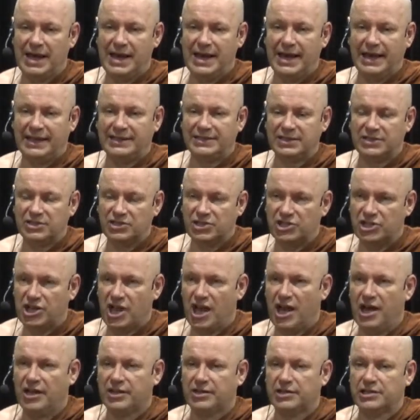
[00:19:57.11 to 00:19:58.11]
it's a
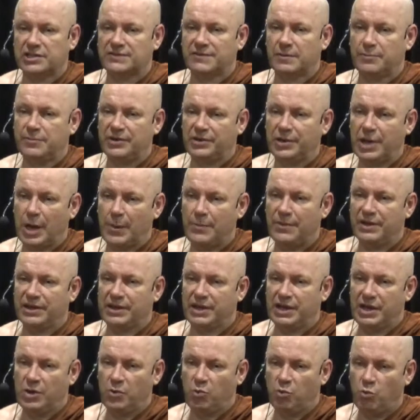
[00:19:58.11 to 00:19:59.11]
chance for
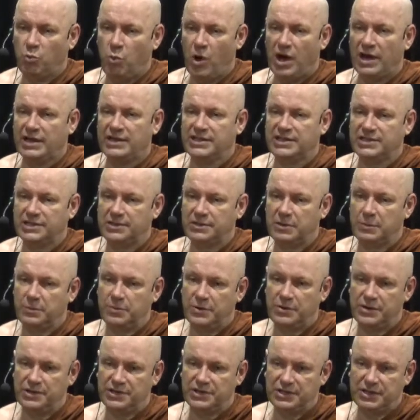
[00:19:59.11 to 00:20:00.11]
becoming a wiser
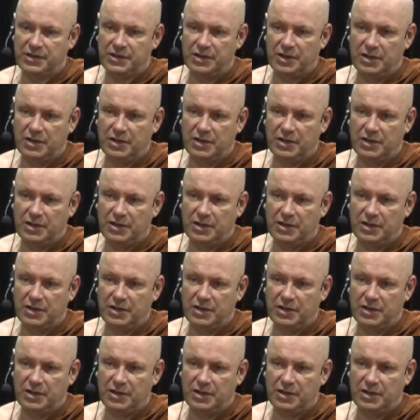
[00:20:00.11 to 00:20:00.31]
person.